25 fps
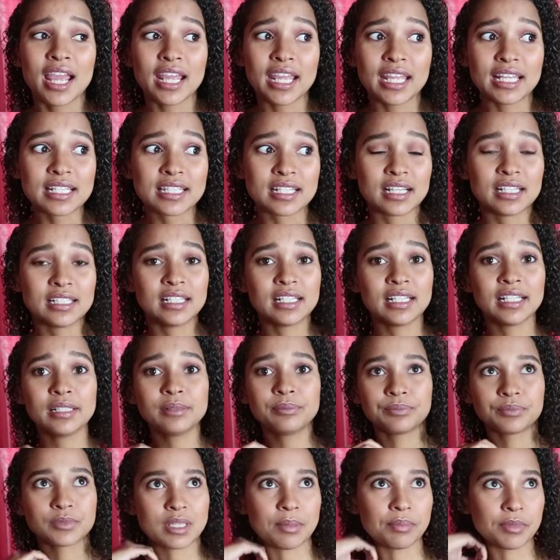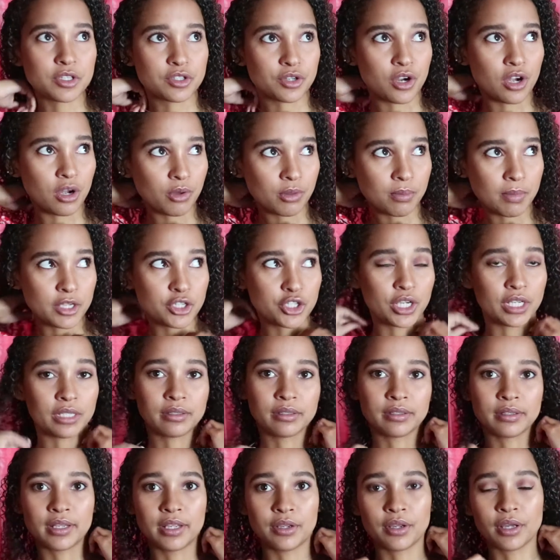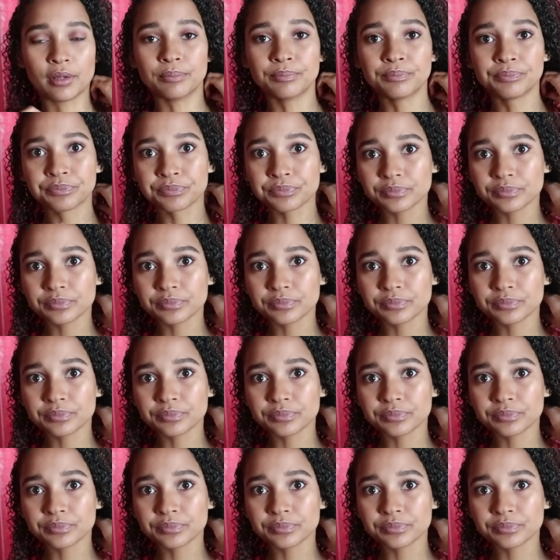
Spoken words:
internally. Something's wrong with my chain. There you go.